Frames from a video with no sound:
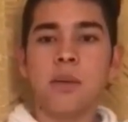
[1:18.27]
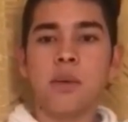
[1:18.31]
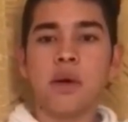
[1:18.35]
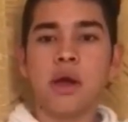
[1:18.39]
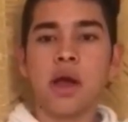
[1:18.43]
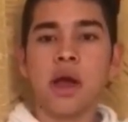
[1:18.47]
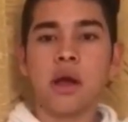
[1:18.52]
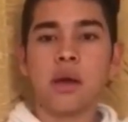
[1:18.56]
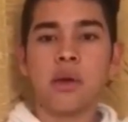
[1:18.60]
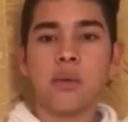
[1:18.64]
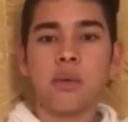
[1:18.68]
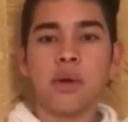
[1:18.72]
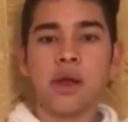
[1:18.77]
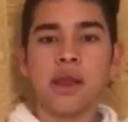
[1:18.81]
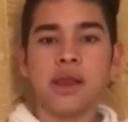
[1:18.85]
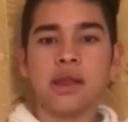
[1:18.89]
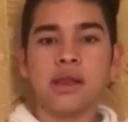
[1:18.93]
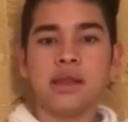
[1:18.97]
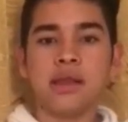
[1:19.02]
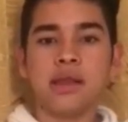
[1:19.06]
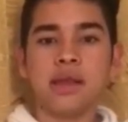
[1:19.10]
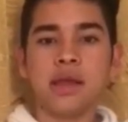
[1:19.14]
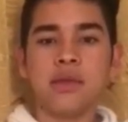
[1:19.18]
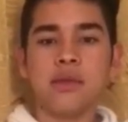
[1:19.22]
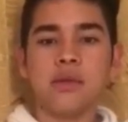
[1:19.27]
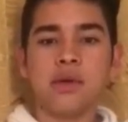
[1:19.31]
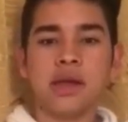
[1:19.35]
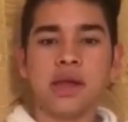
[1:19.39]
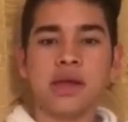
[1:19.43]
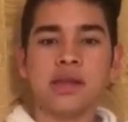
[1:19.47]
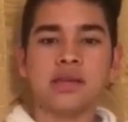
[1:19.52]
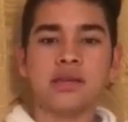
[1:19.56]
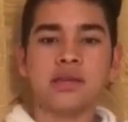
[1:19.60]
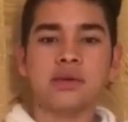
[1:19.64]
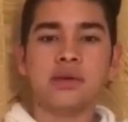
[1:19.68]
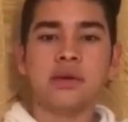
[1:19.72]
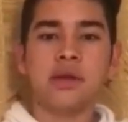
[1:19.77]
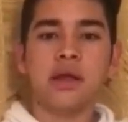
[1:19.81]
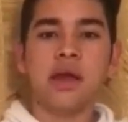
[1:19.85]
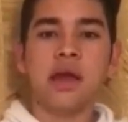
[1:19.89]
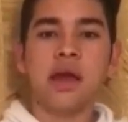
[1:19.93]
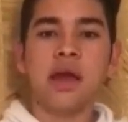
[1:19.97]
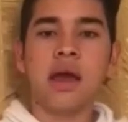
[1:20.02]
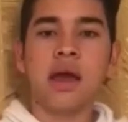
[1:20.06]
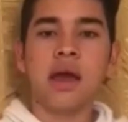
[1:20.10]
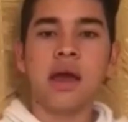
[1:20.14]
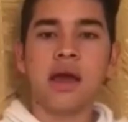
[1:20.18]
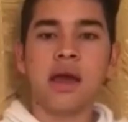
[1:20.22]
a quality education,
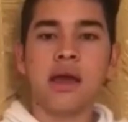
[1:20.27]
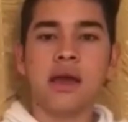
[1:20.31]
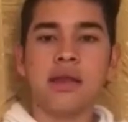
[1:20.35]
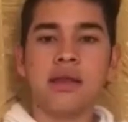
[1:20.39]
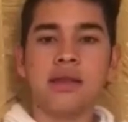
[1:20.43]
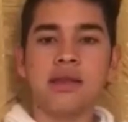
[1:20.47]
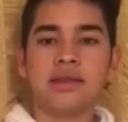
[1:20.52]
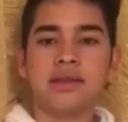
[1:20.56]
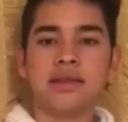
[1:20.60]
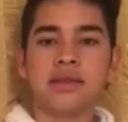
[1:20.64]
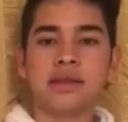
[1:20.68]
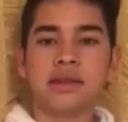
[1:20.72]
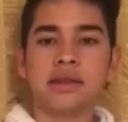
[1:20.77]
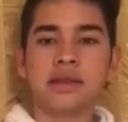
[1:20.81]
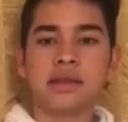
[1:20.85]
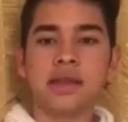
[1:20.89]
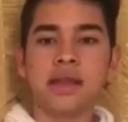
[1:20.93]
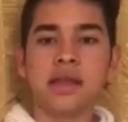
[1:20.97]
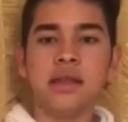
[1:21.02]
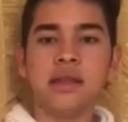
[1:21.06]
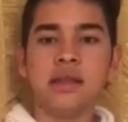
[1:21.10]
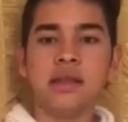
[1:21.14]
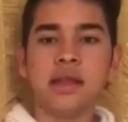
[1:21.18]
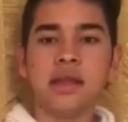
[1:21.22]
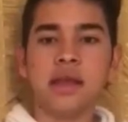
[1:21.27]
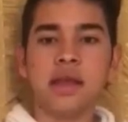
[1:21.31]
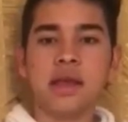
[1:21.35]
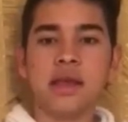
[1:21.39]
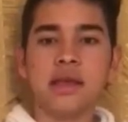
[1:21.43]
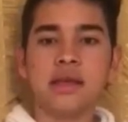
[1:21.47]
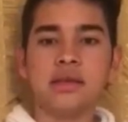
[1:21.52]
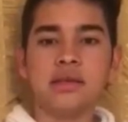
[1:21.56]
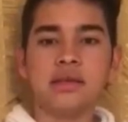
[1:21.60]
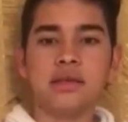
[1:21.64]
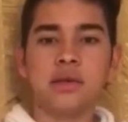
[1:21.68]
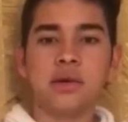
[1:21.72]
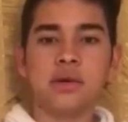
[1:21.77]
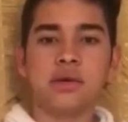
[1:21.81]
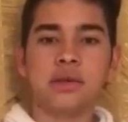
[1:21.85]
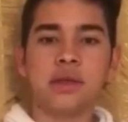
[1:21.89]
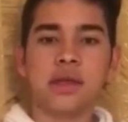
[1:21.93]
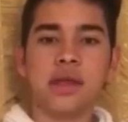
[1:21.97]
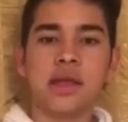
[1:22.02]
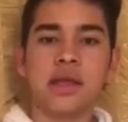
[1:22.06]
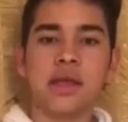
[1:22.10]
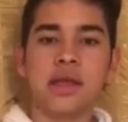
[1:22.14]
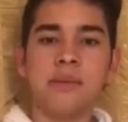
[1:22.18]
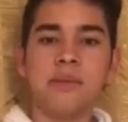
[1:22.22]
and in certain cases not
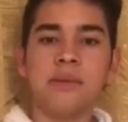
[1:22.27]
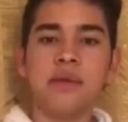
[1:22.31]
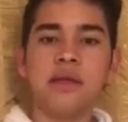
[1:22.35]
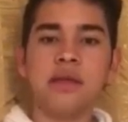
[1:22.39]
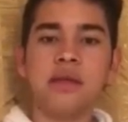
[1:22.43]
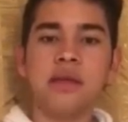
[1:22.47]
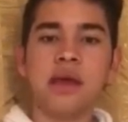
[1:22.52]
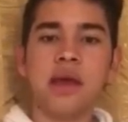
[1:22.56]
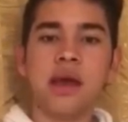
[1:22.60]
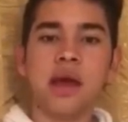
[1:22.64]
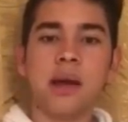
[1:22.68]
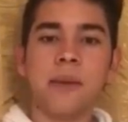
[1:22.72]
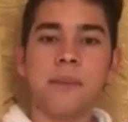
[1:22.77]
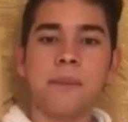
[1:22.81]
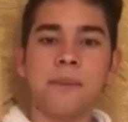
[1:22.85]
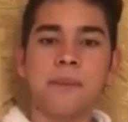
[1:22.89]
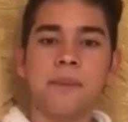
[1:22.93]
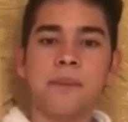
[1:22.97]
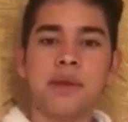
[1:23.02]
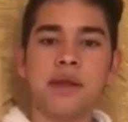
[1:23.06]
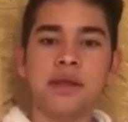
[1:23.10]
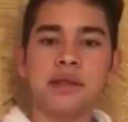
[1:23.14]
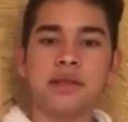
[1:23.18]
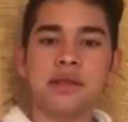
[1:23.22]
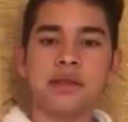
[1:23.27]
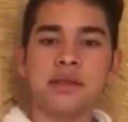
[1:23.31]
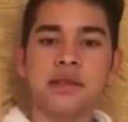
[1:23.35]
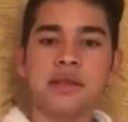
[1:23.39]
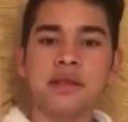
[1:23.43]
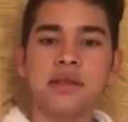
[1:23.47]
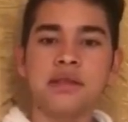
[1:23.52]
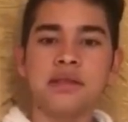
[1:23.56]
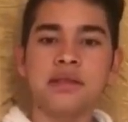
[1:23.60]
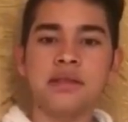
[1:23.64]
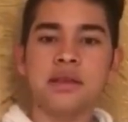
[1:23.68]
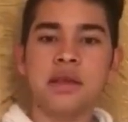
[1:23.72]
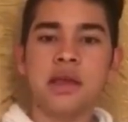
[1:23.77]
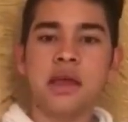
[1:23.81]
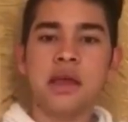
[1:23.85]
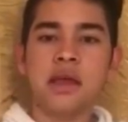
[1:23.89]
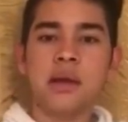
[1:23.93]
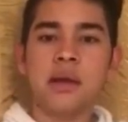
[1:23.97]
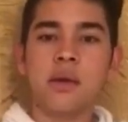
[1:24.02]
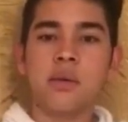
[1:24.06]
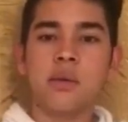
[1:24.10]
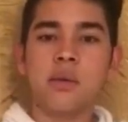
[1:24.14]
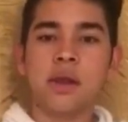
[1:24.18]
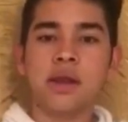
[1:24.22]
having a percentage
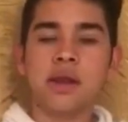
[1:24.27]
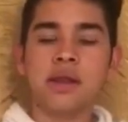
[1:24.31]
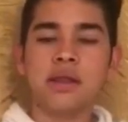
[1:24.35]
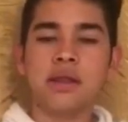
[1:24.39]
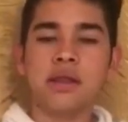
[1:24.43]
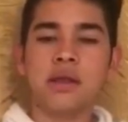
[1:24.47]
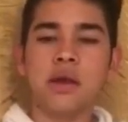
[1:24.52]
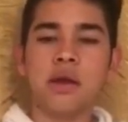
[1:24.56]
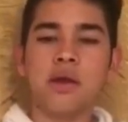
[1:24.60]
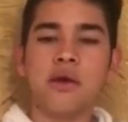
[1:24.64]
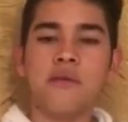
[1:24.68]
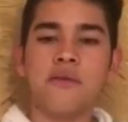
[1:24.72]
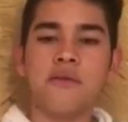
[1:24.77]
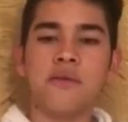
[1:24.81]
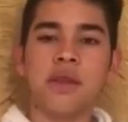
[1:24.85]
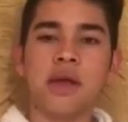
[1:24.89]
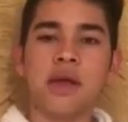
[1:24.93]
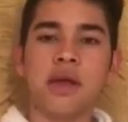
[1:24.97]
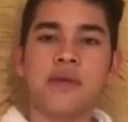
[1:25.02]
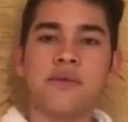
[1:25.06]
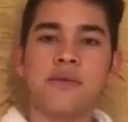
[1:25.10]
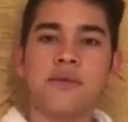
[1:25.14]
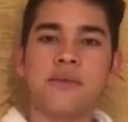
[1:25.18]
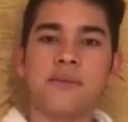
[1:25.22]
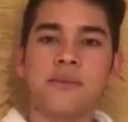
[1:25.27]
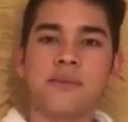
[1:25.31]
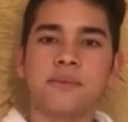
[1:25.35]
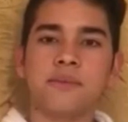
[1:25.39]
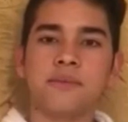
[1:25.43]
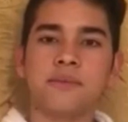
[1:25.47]
quality of life.